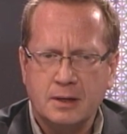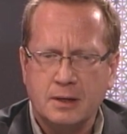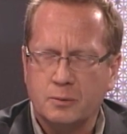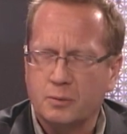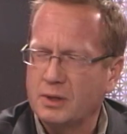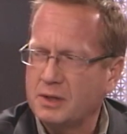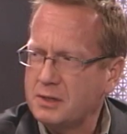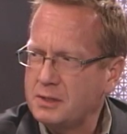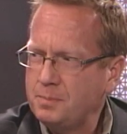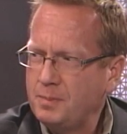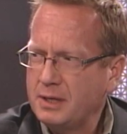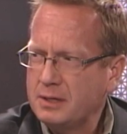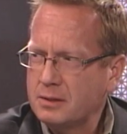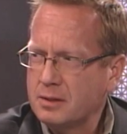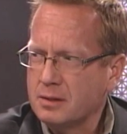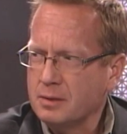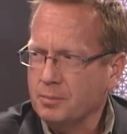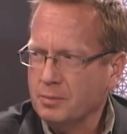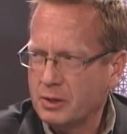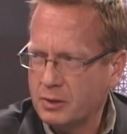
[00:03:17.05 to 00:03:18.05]
really speaks to
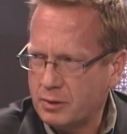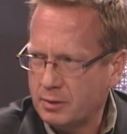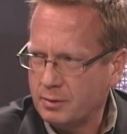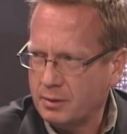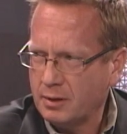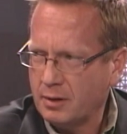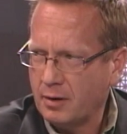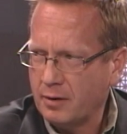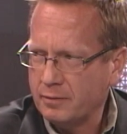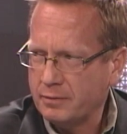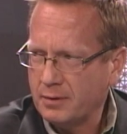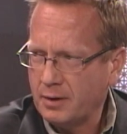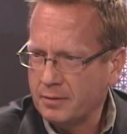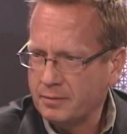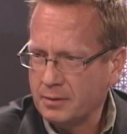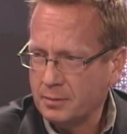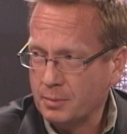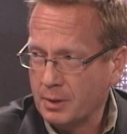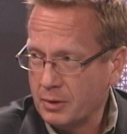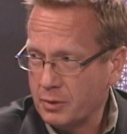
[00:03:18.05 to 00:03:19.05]
the mission of
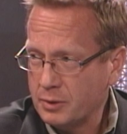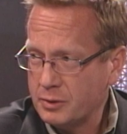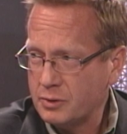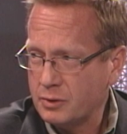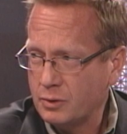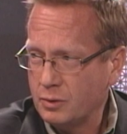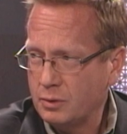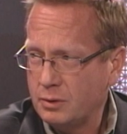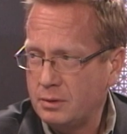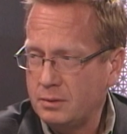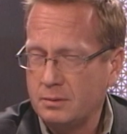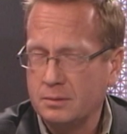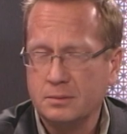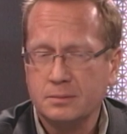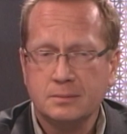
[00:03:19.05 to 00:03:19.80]
the Merit School.